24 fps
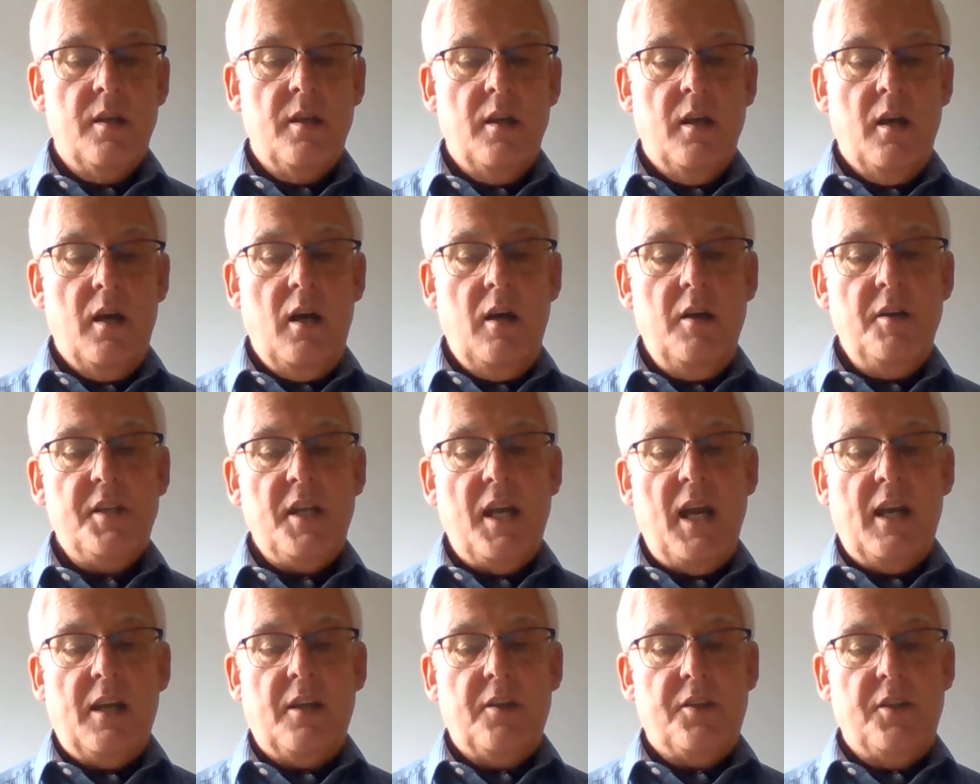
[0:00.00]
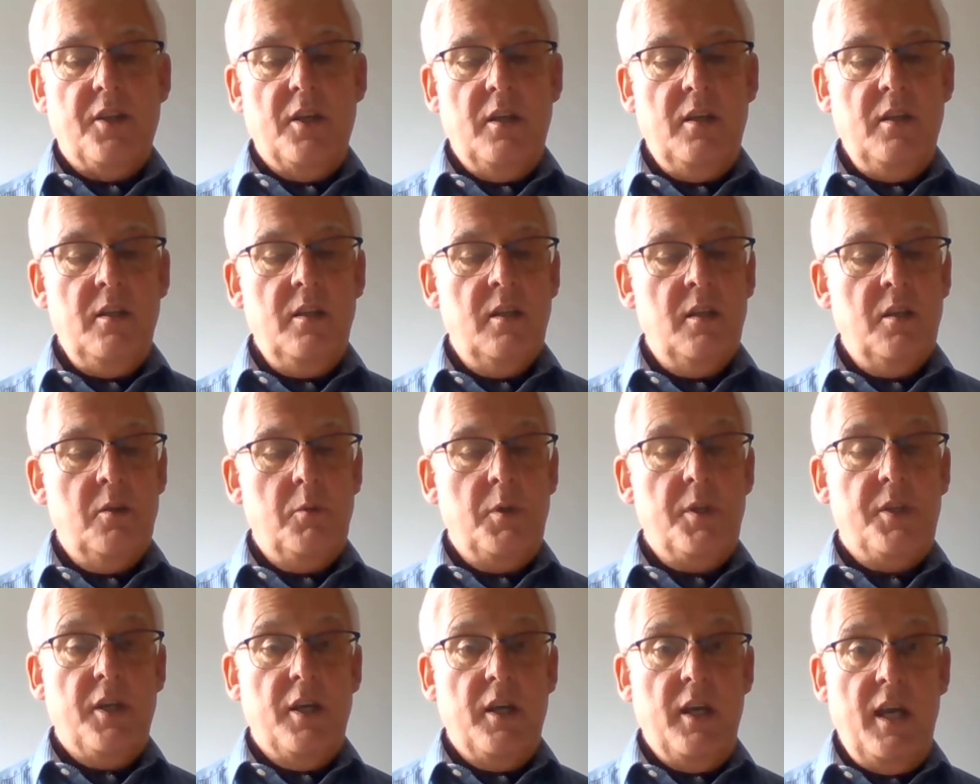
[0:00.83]
Aunt Agatha
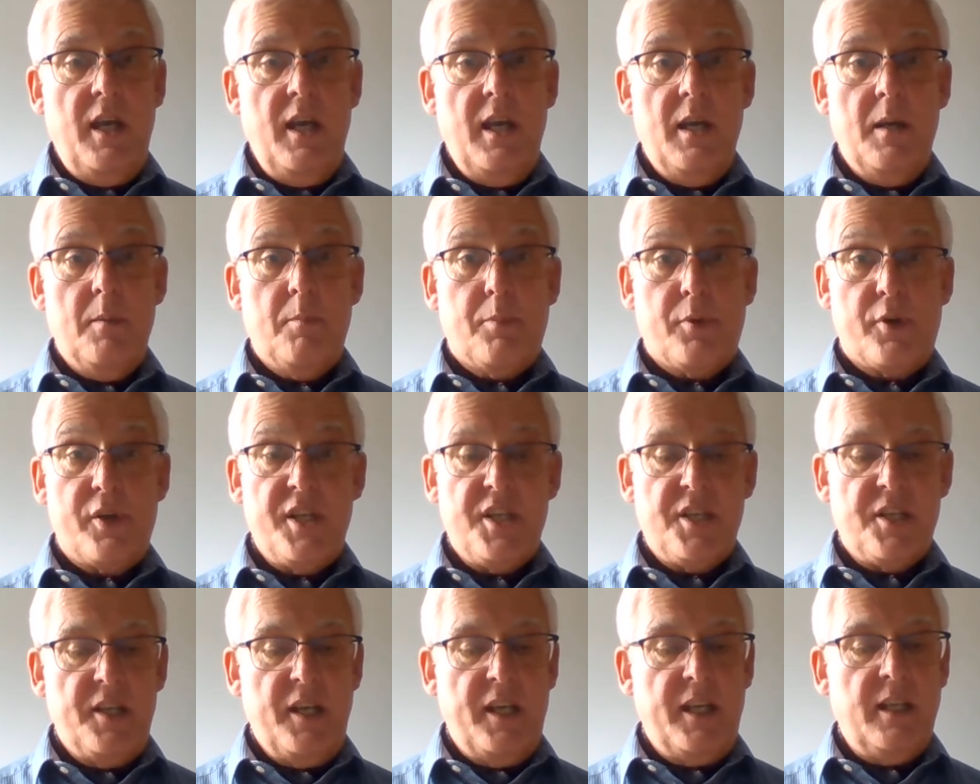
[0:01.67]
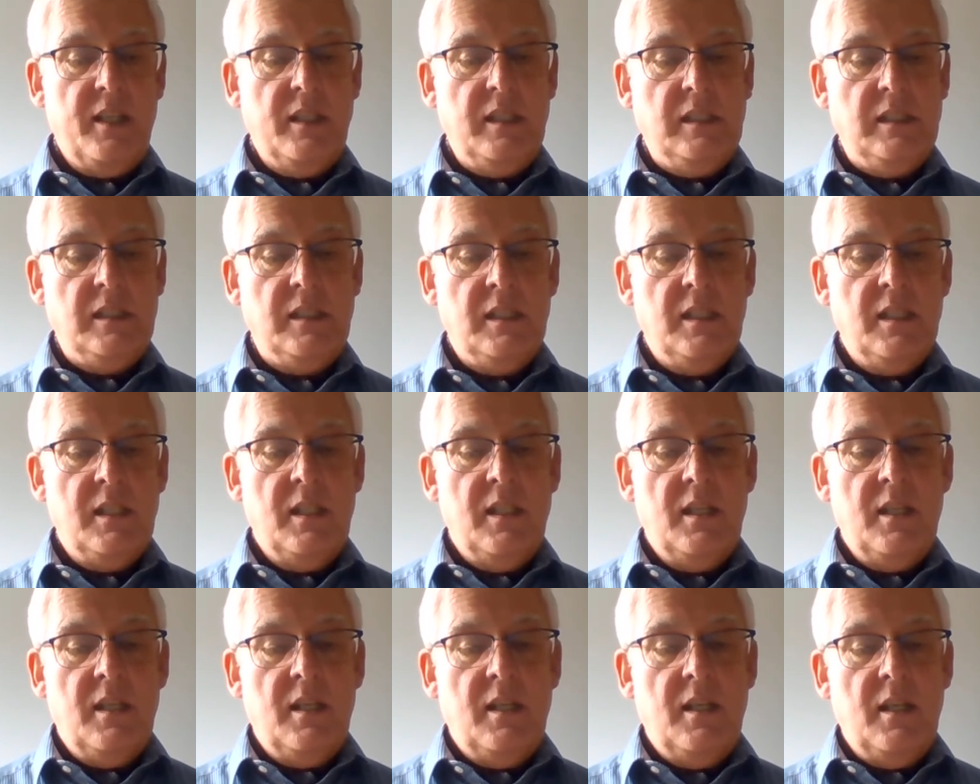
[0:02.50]
with her hair bristling,
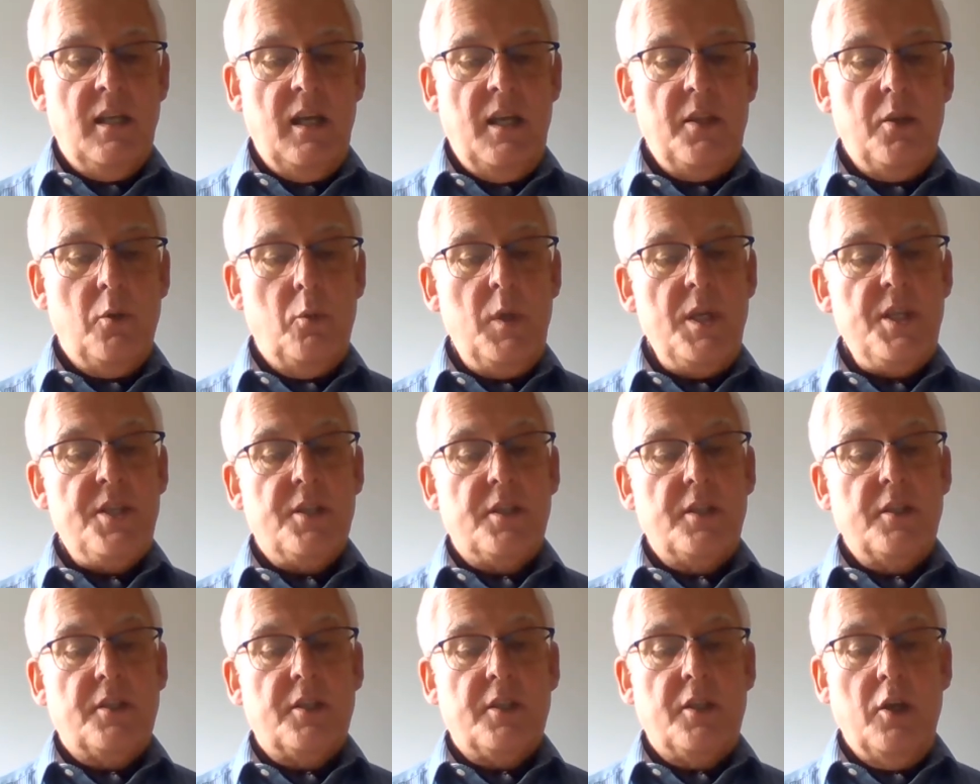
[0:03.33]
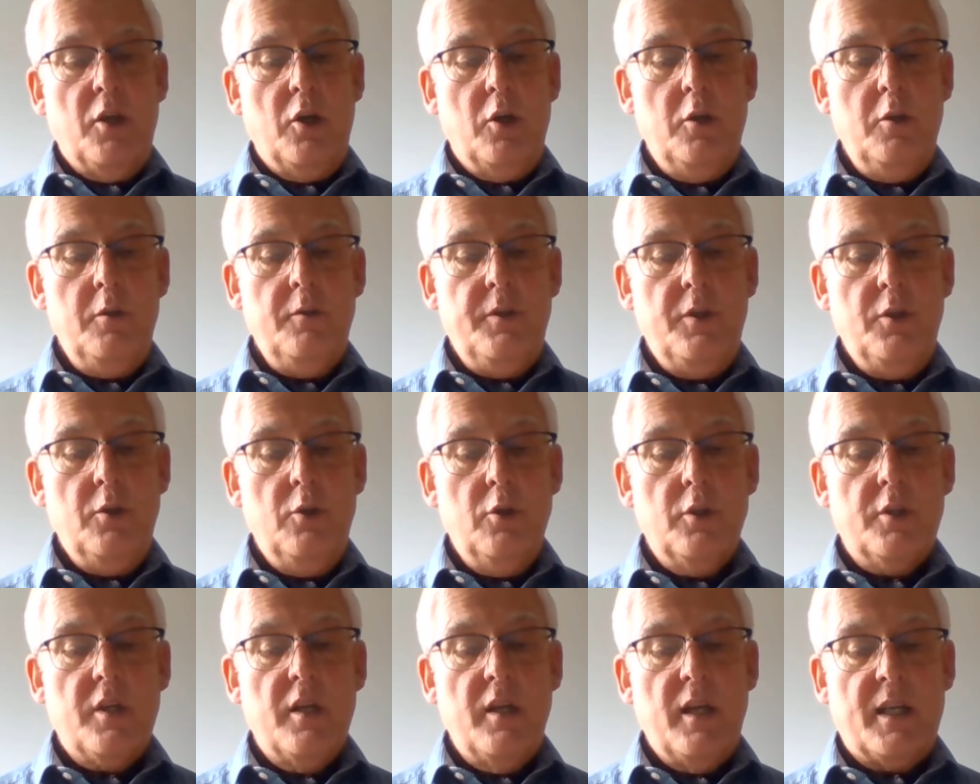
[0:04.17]
and the whiskered cove who
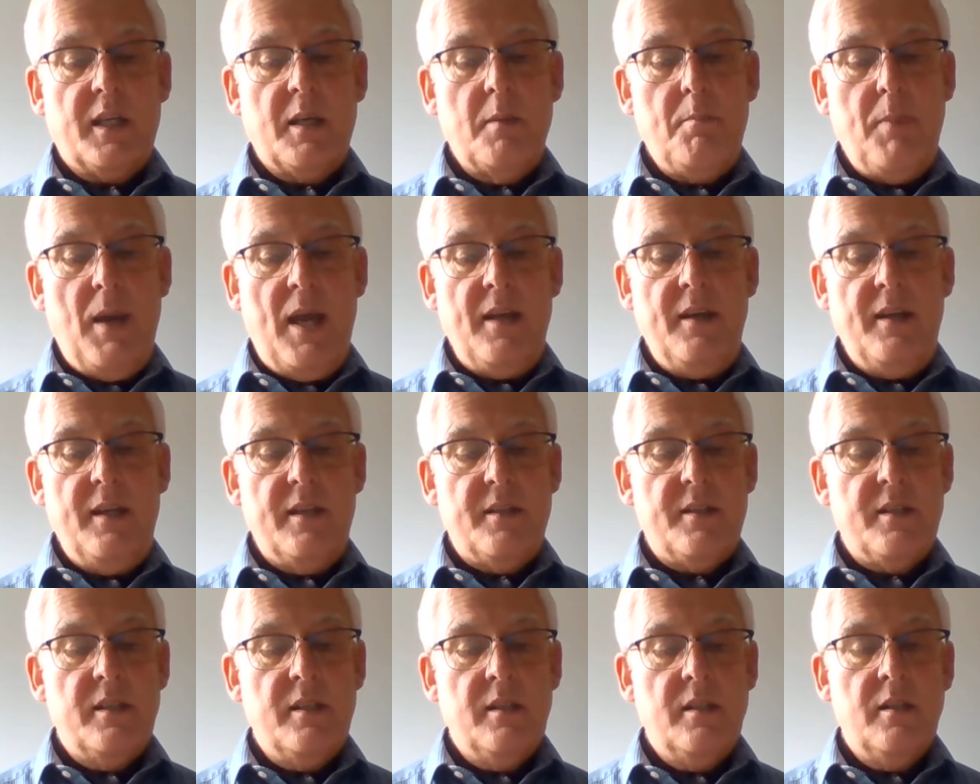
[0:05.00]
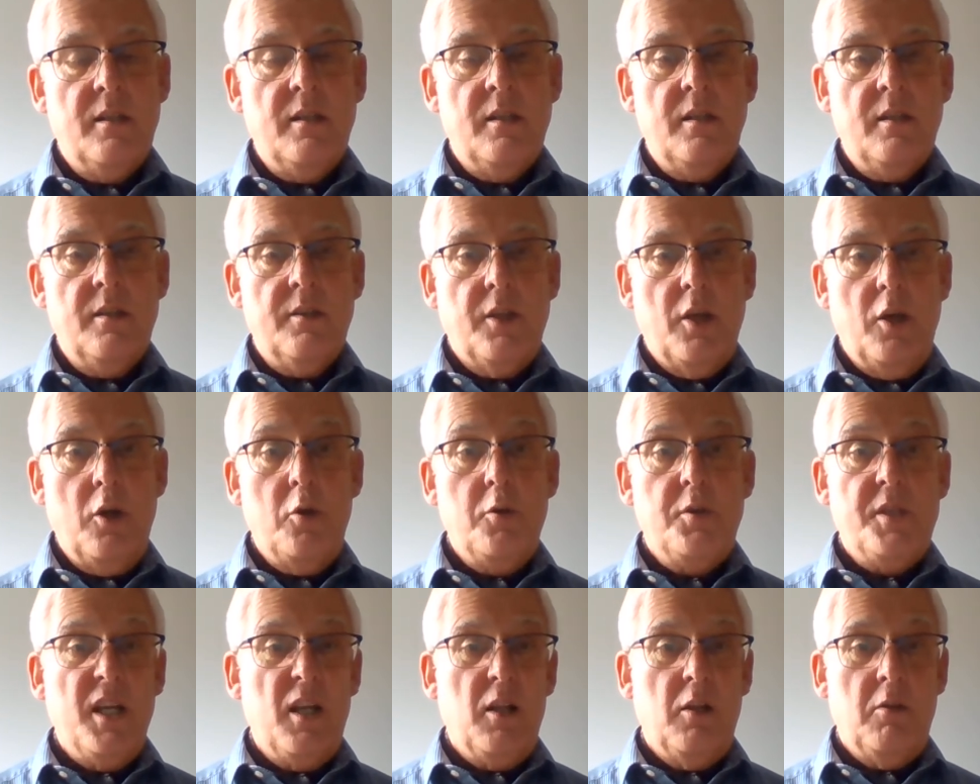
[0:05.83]
looked like a bandit, the
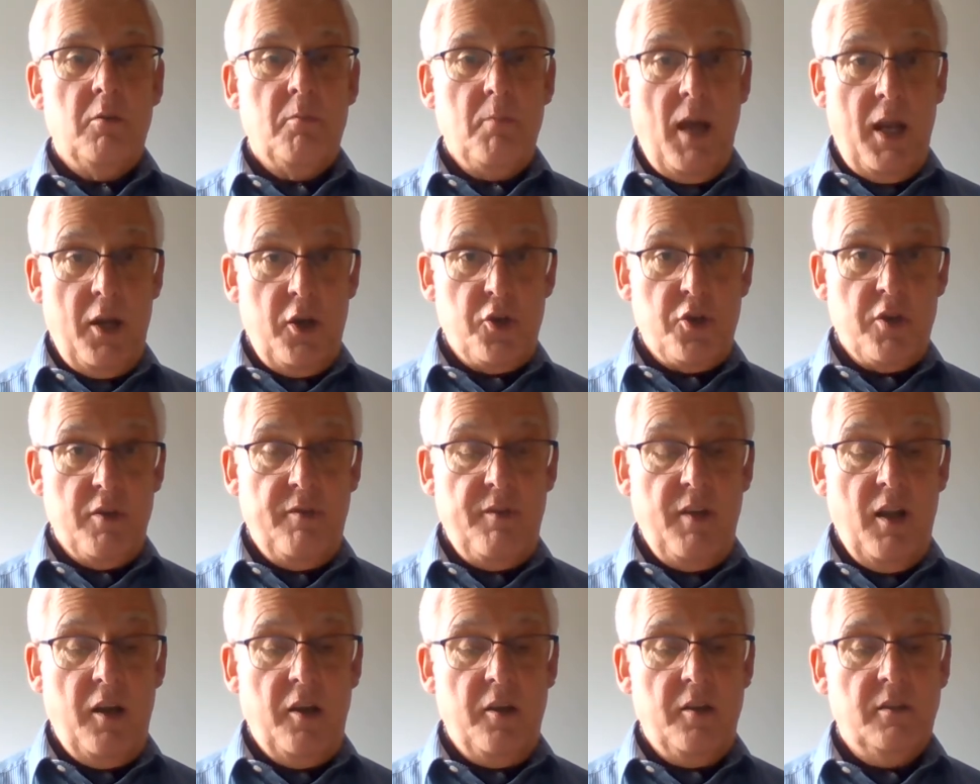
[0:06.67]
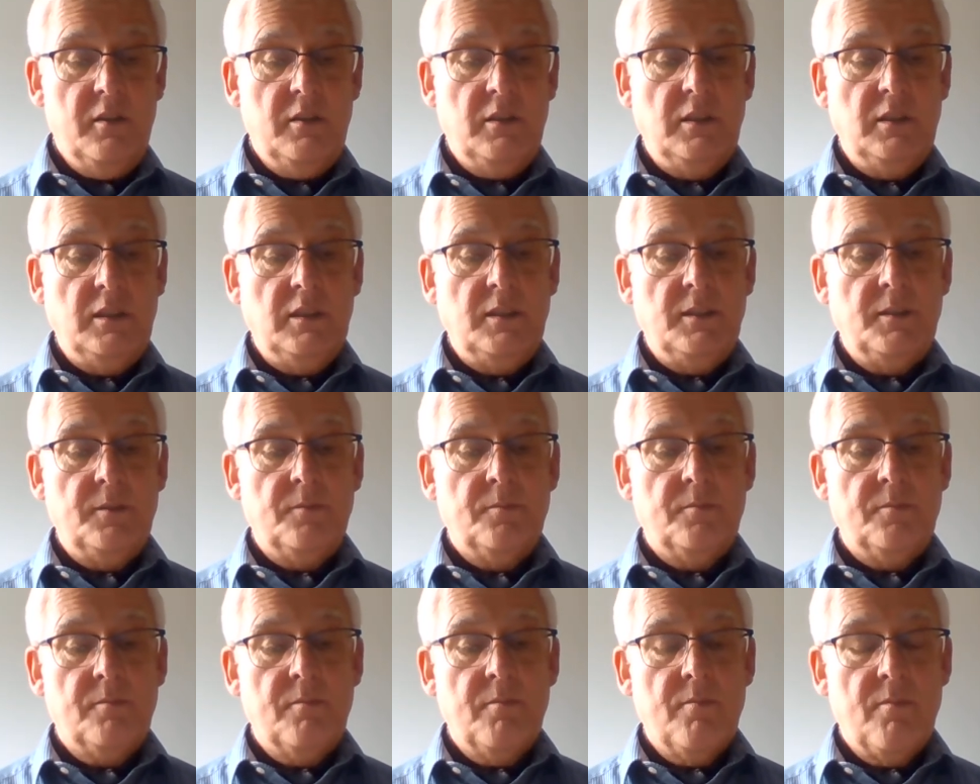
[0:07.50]
hotel manager fellow.
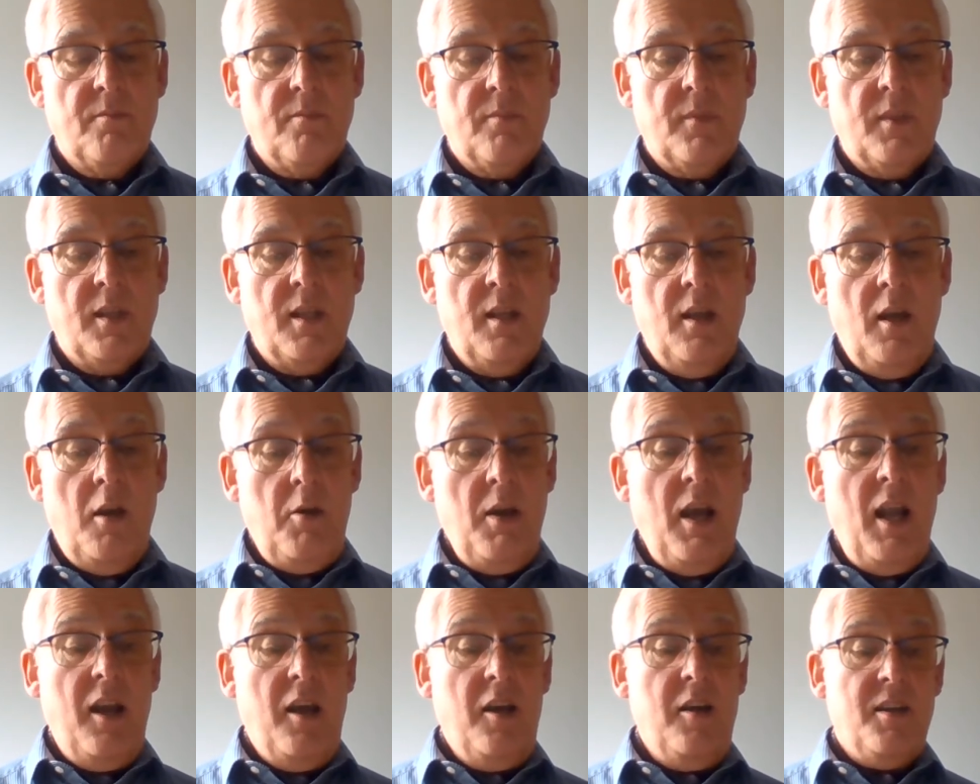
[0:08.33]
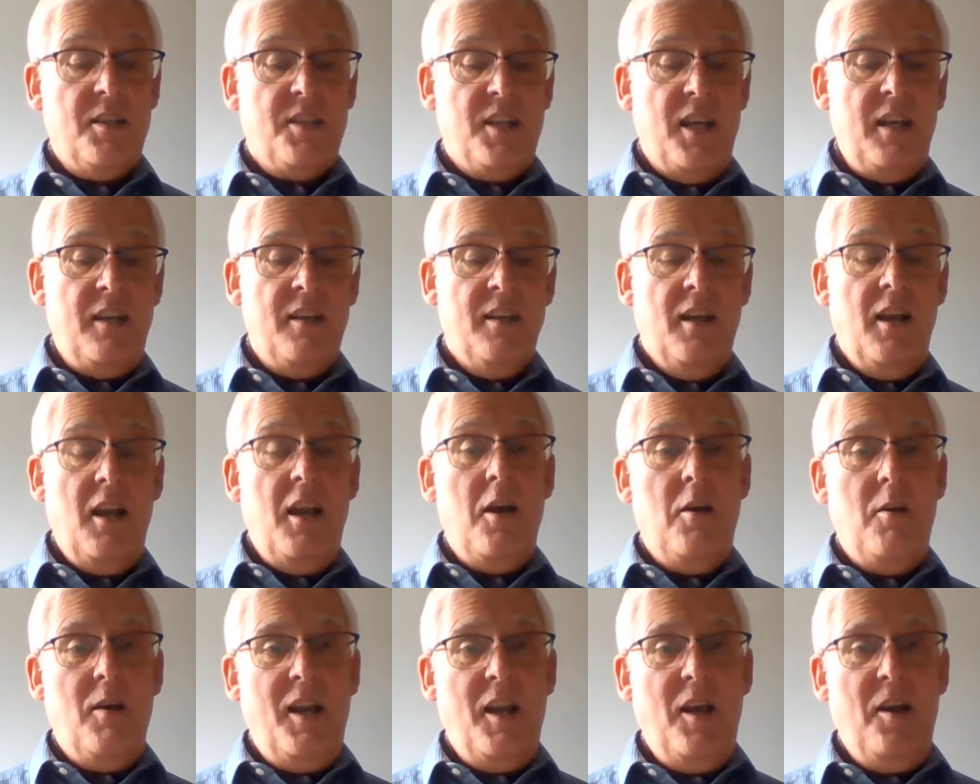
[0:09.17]
"Oh, hello," I said.
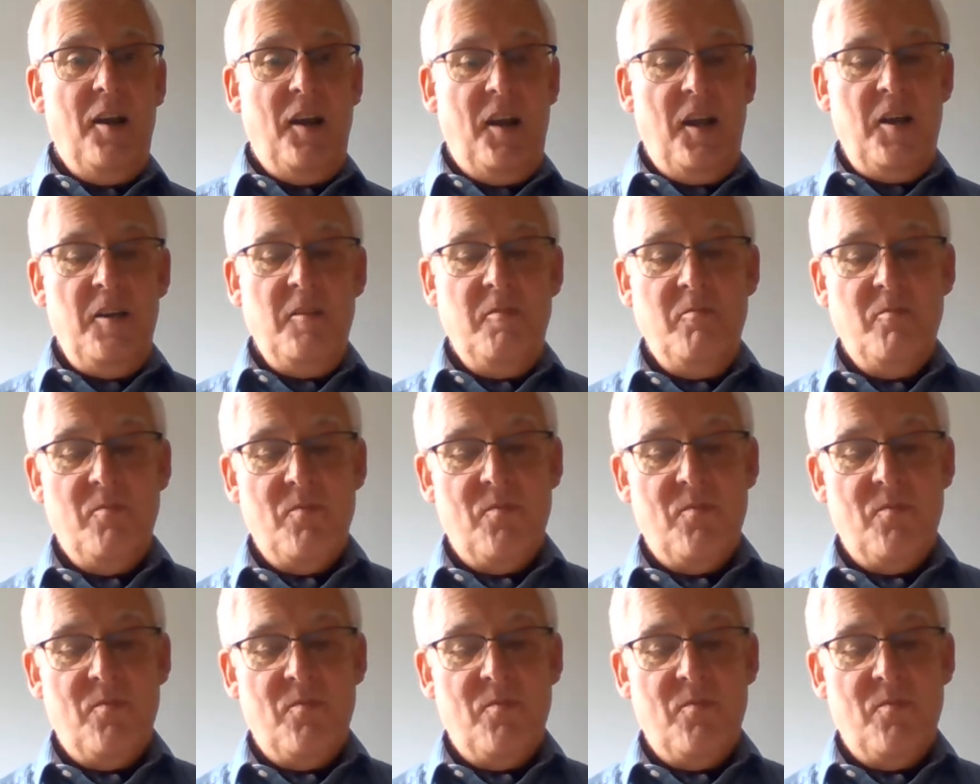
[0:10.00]
"Hello, hello, hello."